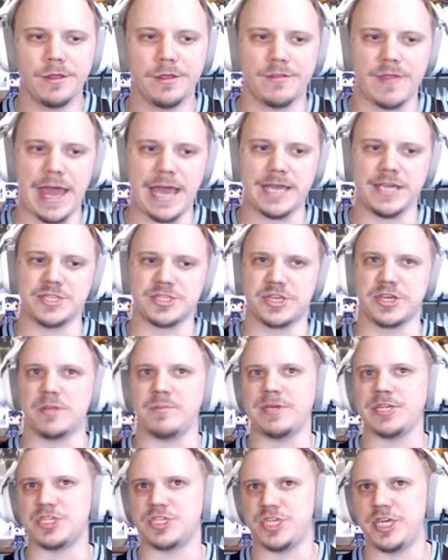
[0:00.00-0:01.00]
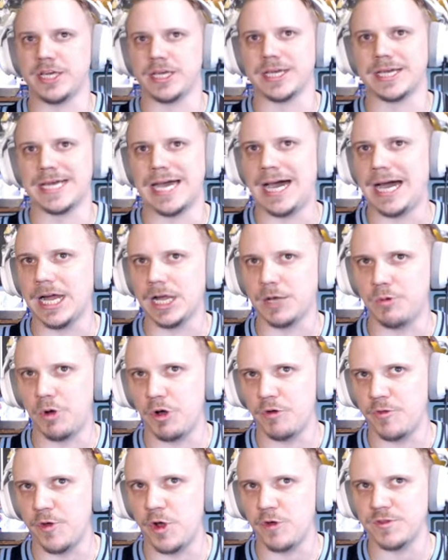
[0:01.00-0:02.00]
That is going to be Chig
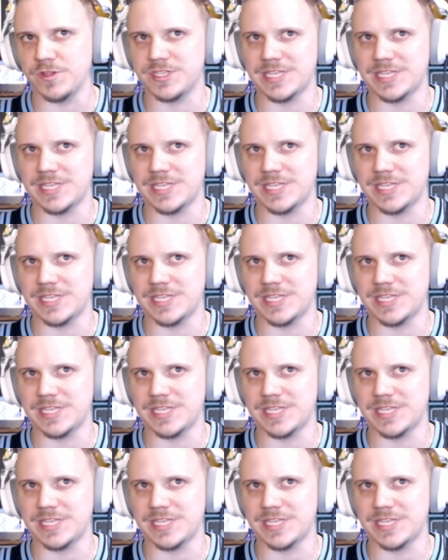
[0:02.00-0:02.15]
Okonkwo, though, the